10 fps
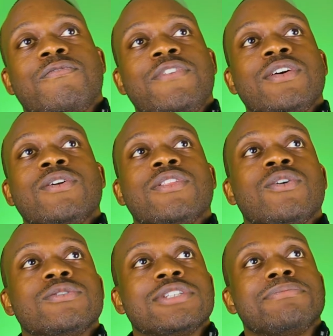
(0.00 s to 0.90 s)
feel
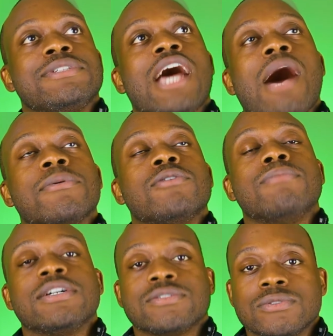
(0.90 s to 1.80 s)
those abdominal
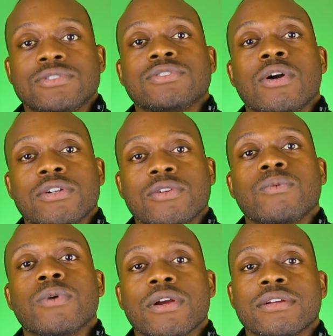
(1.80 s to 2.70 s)
muscles start to
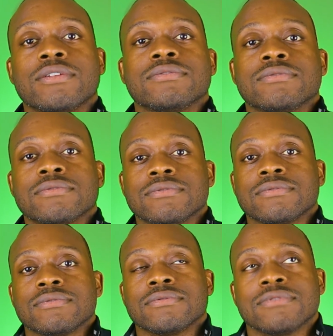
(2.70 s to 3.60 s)
work.
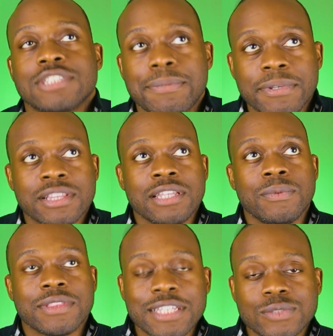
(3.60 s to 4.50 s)
Typically
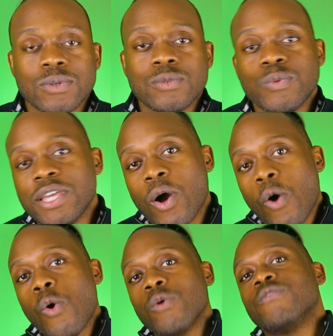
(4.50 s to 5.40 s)
with this one, we
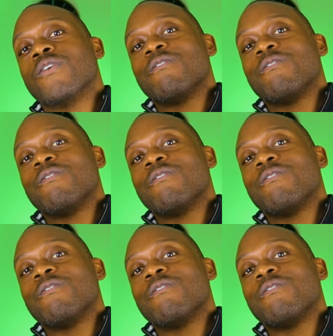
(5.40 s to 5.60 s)
hold for